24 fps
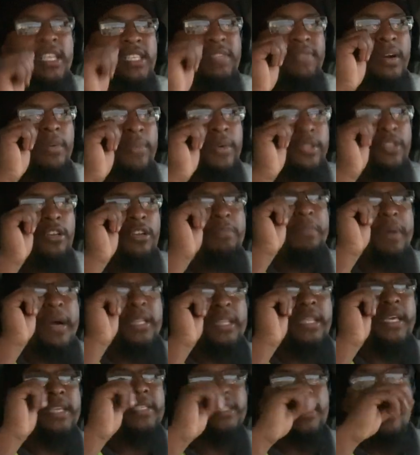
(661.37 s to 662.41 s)
if I renewed my
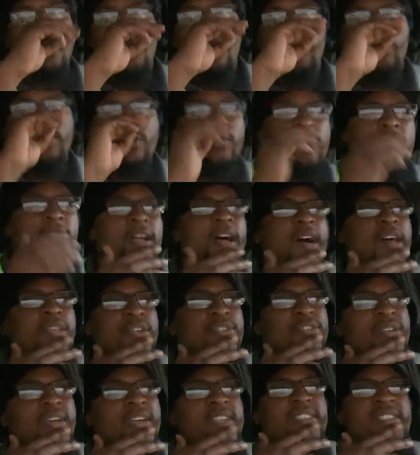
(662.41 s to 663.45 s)
lease, $100, $200.
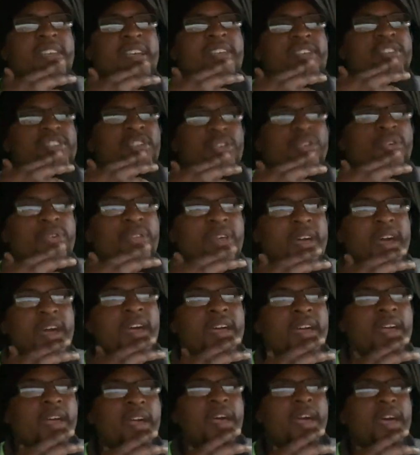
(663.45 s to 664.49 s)
So I said, screw that.
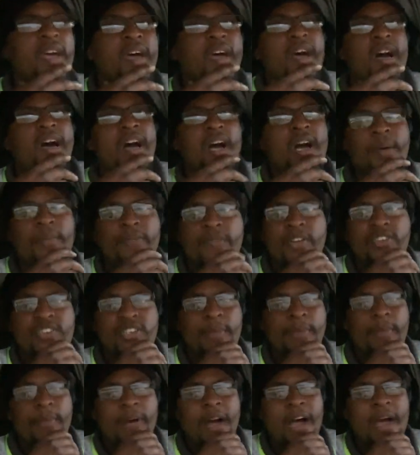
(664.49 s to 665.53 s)
Eventually, I'm
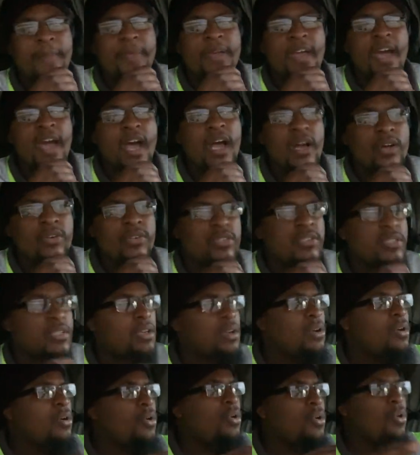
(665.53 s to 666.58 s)
gonna buy me a house.
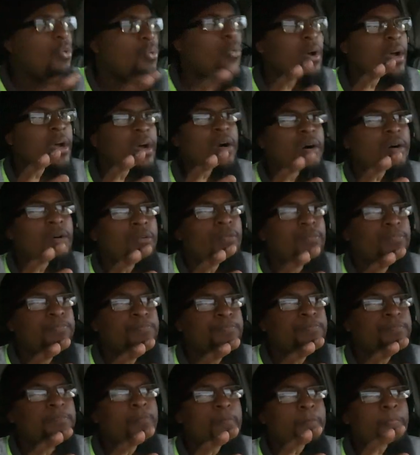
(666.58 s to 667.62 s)
Well,
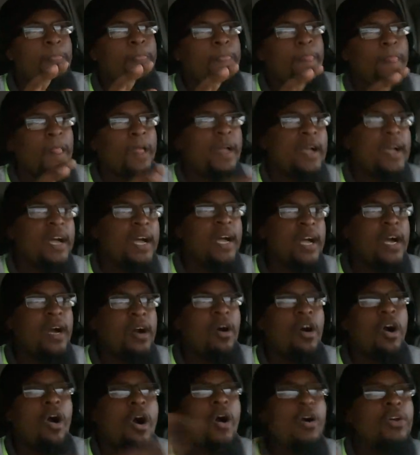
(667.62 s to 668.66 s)

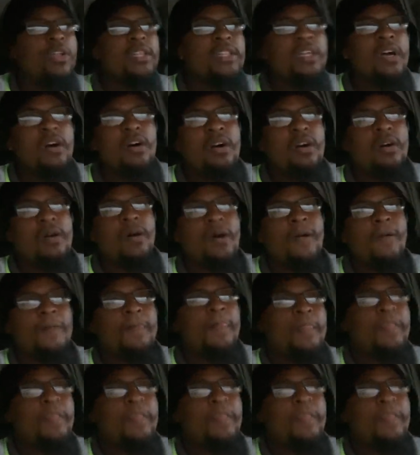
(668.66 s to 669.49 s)
all in all,